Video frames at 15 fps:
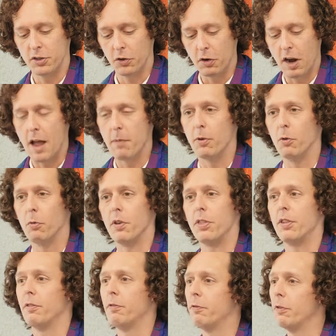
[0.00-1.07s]
to grapple with
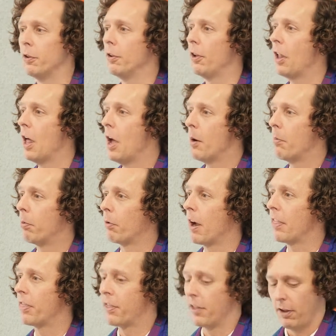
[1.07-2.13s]
the full breadth